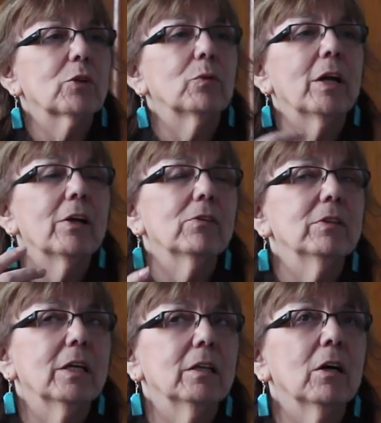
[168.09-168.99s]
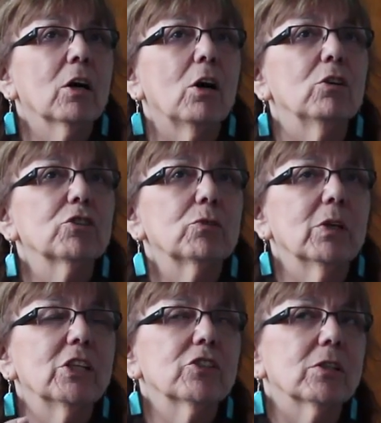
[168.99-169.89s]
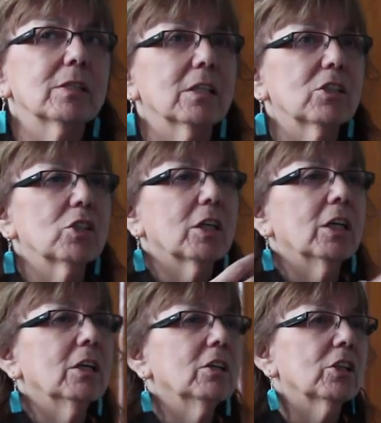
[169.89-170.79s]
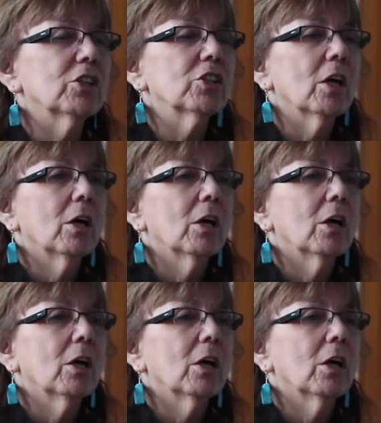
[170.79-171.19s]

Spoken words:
Rather than acculturate us into English,